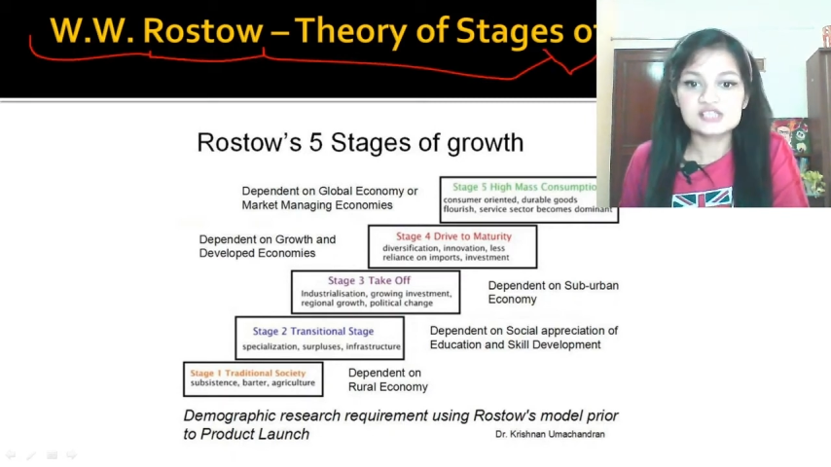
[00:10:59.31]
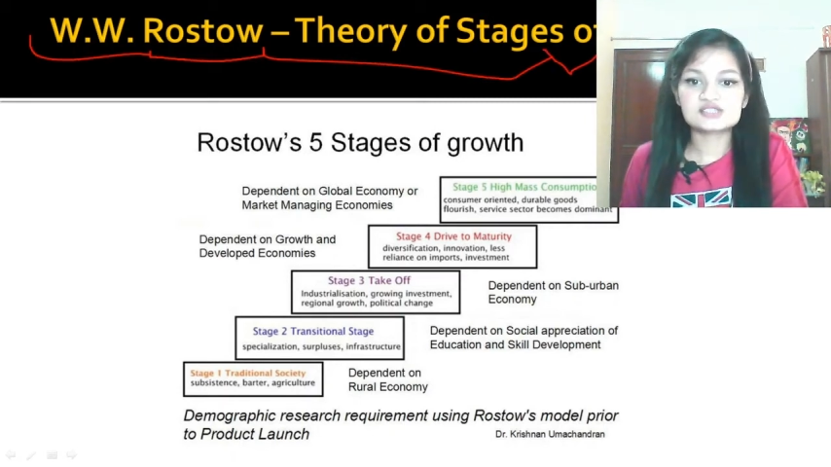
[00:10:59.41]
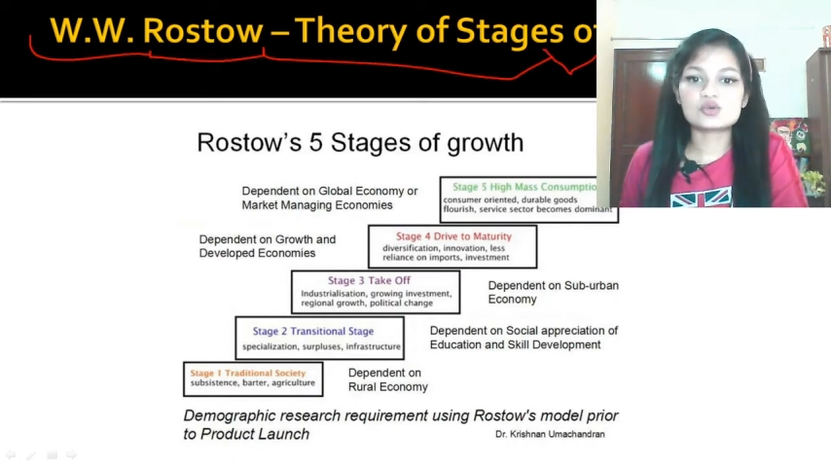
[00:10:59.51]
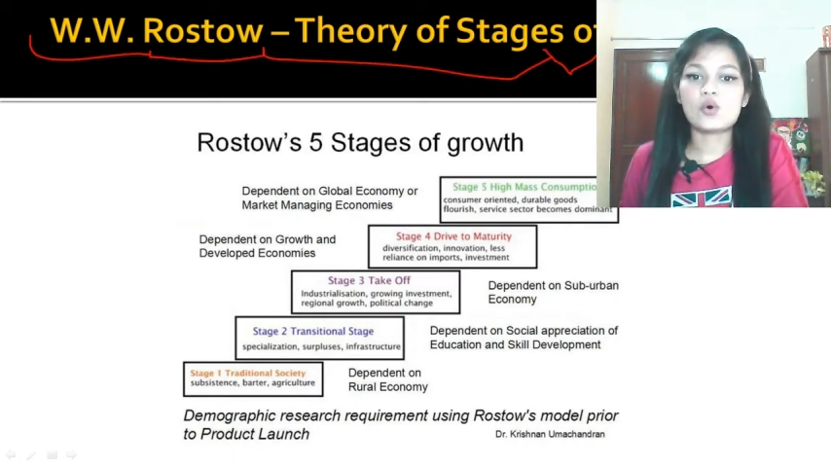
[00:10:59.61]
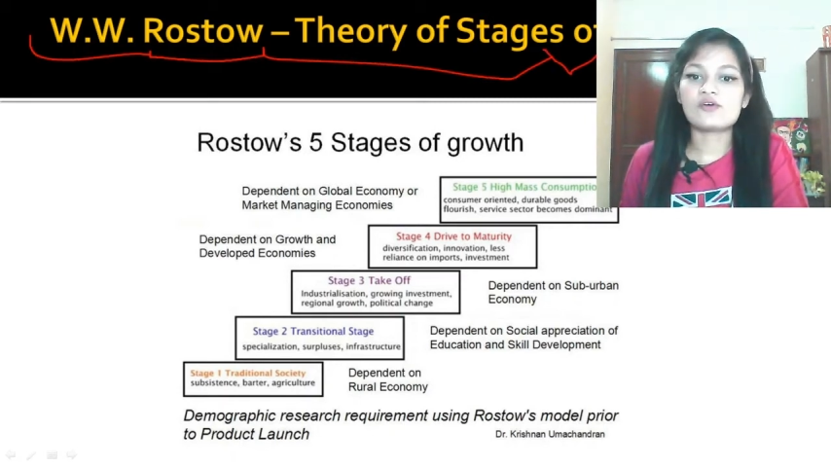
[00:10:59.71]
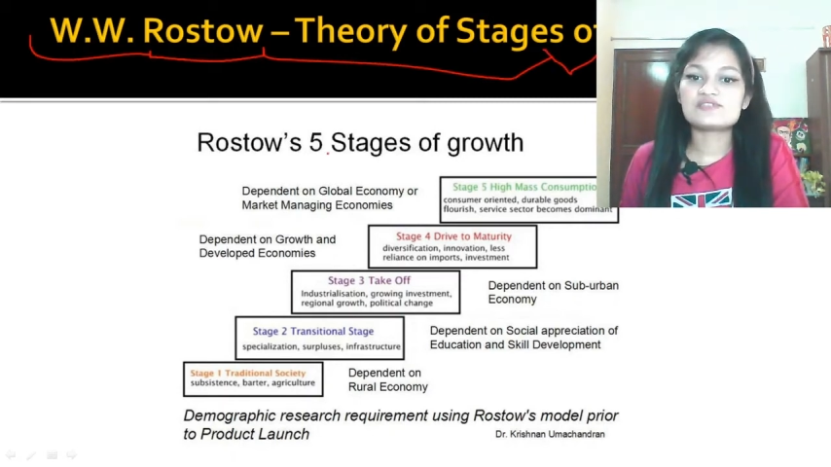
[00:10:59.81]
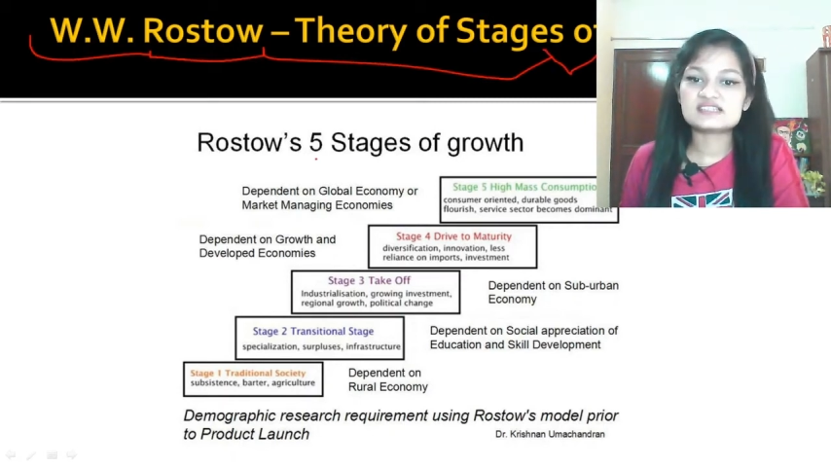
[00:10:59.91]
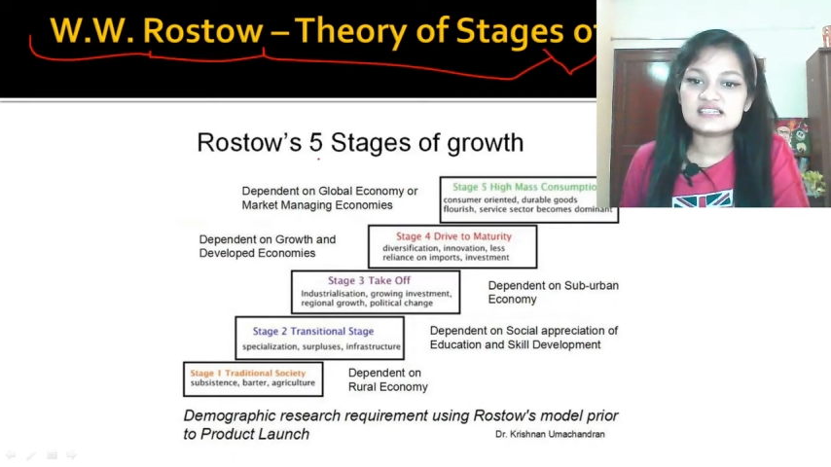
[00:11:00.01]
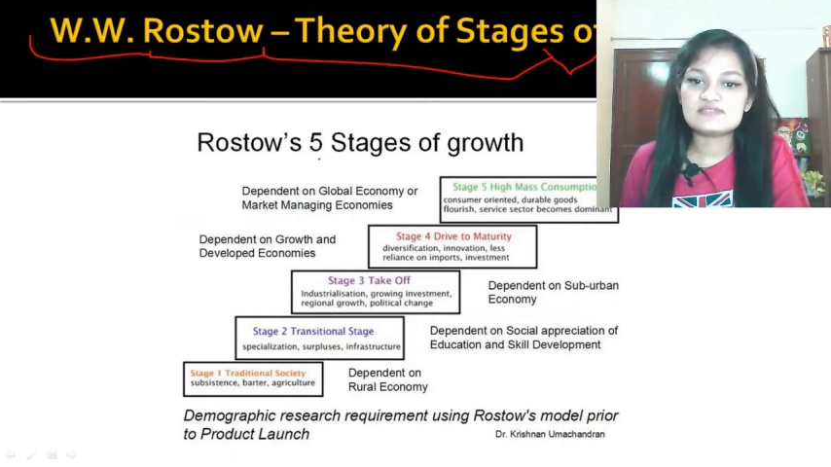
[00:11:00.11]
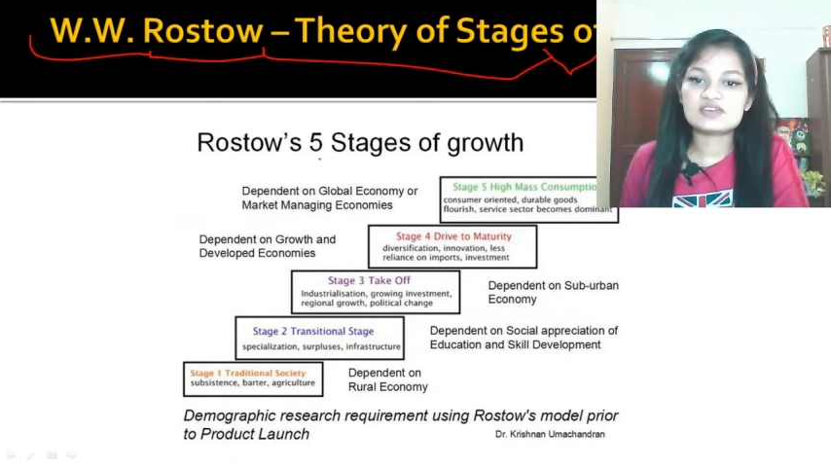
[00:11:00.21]
So
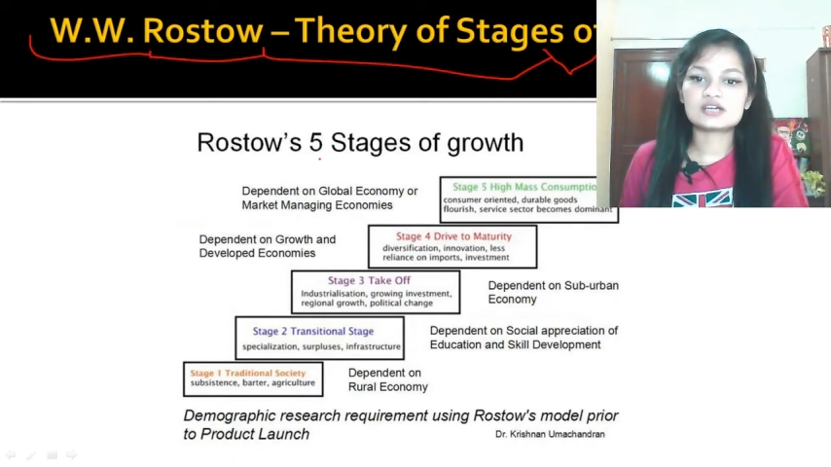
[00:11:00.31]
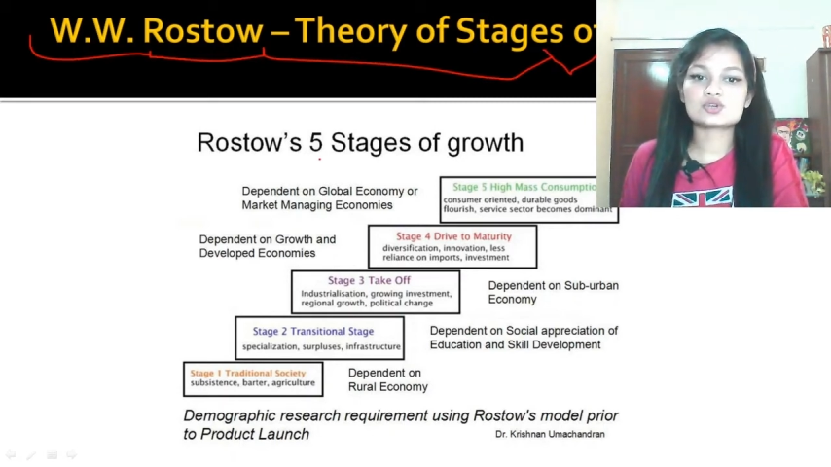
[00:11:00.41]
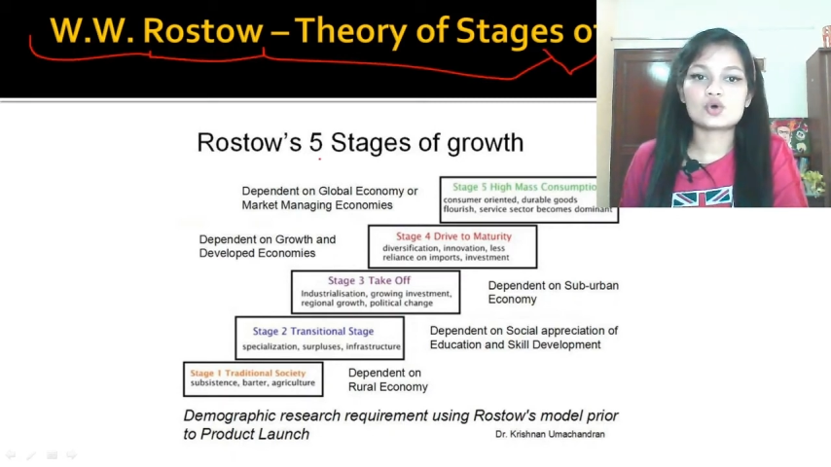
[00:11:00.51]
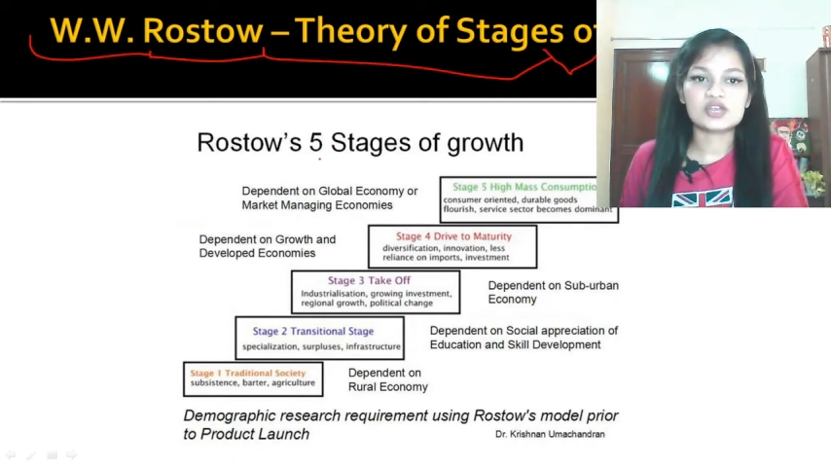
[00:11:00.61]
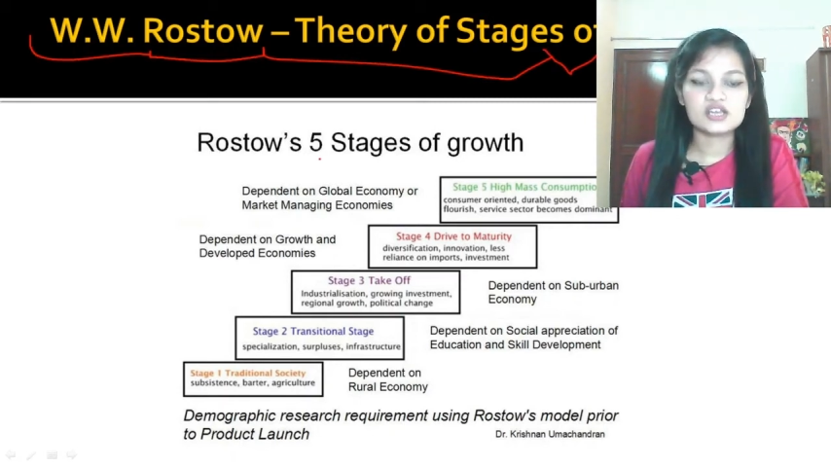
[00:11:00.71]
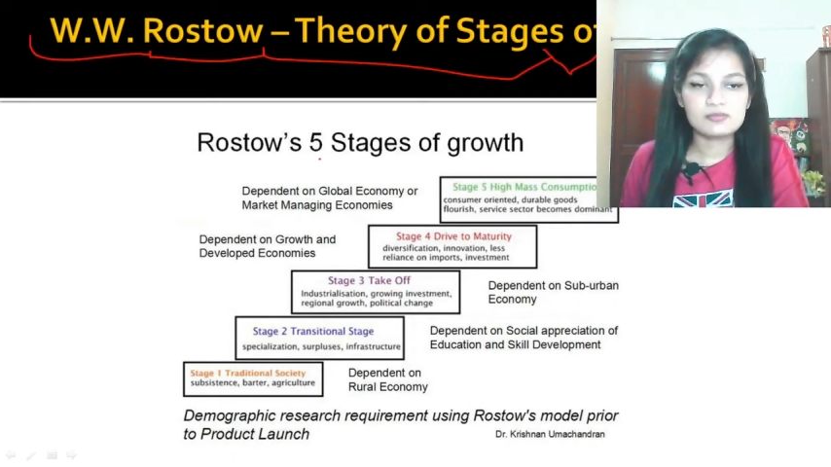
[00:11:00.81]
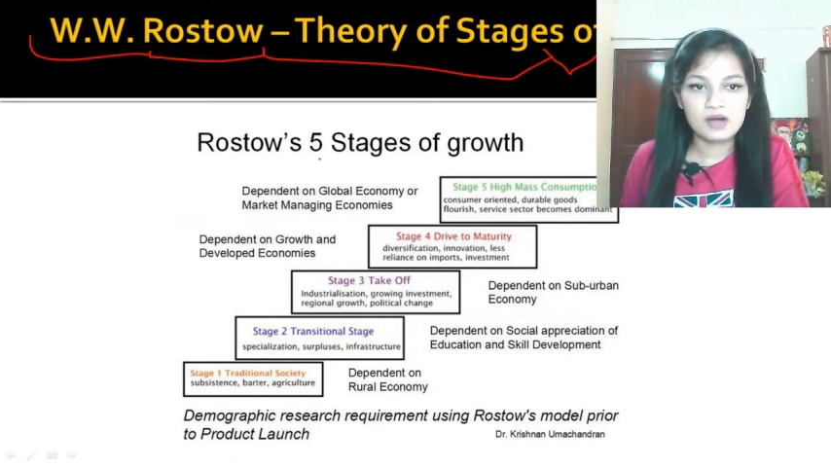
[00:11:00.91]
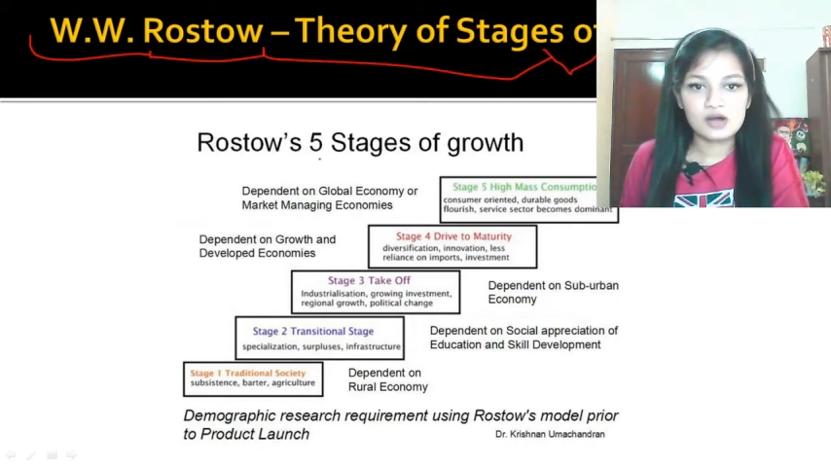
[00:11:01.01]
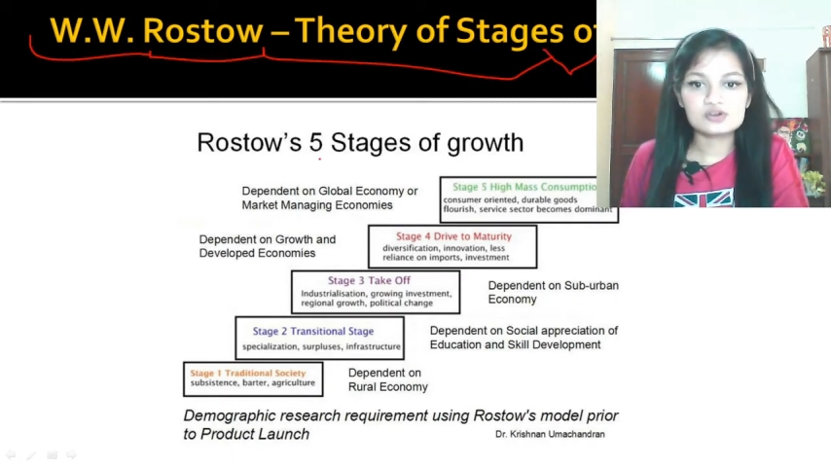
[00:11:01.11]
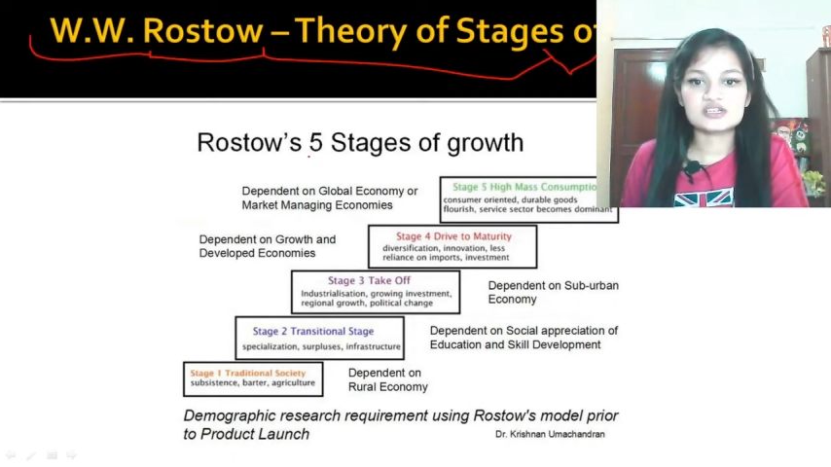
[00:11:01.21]
obviously we are talking about